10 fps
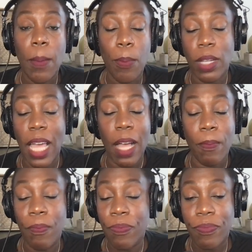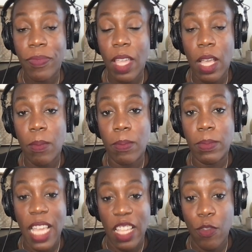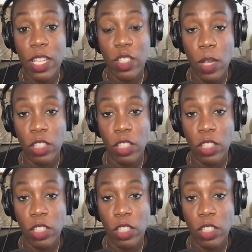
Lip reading: pull out tax-free as well.